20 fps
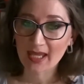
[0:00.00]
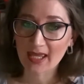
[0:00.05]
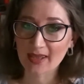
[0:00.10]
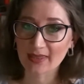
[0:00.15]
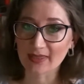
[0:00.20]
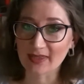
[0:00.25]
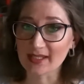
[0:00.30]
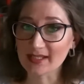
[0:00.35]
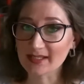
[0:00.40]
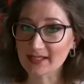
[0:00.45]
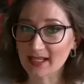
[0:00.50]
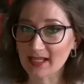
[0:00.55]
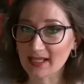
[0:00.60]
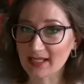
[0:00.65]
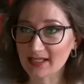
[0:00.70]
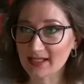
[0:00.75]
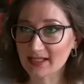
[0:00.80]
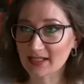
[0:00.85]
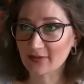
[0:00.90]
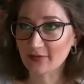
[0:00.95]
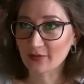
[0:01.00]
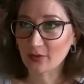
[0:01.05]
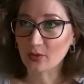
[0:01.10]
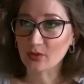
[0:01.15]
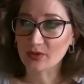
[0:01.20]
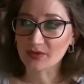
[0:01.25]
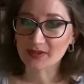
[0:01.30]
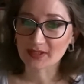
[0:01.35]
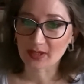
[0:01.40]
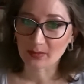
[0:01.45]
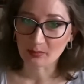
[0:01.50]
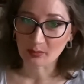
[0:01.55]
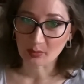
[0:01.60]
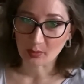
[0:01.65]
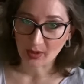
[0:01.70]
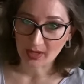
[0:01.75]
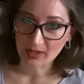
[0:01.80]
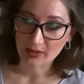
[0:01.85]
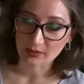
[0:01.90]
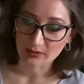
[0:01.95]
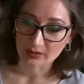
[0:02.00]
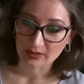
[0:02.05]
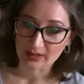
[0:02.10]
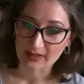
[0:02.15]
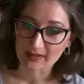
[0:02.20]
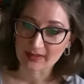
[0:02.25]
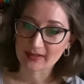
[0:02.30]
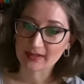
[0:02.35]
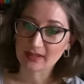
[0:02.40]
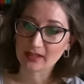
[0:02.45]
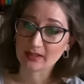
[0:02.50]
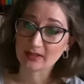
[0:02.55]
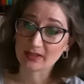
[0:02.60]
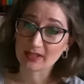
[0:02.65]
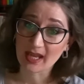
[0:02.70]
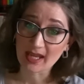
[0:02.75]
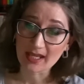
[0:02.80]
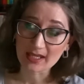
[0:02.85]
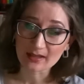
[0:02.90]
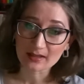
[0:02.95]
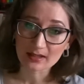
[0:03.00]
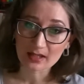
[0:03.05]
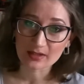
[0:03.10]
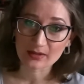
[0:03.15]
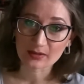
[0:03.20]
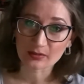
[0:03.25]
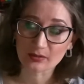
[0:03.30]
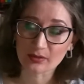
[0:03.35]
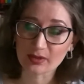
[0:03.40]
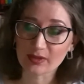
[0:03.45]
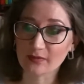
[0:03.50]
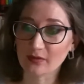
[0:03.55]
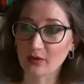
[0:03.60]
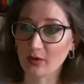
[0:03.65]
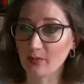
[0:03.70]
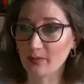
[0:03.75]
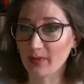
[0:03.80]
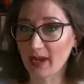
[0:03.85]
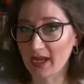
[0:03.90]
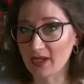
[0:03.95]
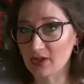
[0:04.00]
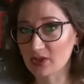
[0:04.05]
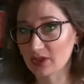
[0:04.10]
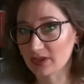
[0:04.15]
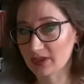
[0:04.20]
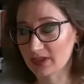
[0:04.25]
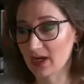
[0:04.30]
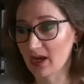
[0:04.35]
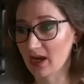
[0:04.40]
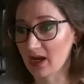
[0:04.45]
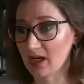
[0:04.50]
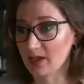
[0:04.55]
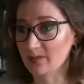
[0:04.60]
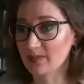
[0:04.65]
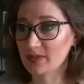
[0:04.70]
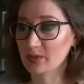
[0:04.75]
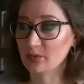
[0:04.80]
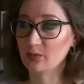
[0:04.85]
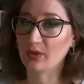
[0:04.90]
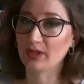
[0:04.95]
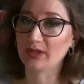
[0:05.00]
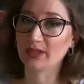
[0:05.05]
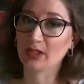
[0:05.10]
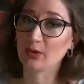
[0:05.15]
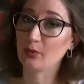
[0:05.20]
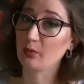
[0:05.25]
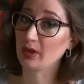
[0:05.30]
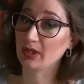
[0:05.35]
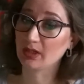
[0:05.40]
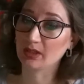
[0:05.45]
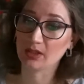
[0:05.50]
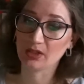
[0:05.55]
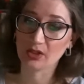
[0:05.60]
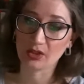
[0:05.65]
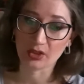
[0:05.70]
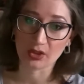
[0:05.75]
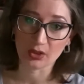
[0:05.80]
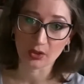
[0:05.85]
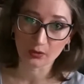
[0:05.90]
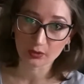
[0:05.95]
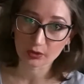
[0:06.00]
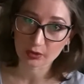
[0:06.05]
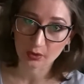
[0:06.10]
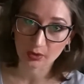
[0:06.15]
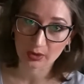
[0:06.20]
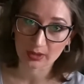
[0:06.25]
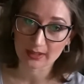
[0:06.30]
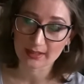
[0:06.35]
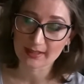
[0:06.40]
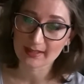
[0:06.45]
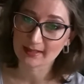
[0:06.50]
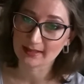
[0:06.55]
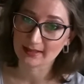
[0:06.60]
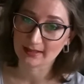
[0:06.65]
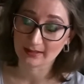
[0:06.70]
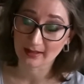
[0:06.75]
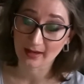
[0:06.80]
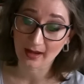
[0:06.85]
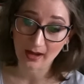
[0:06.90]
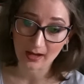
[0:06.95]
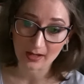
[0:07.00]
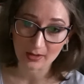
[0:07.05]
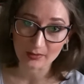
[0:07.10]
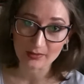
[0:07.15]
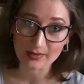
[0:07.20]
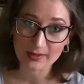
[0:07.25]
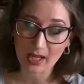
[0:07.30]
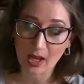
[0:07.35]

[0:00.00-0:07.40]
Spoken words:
This is, of course, a prejudice, taking its roots from ancient times when there were no toilets in the house.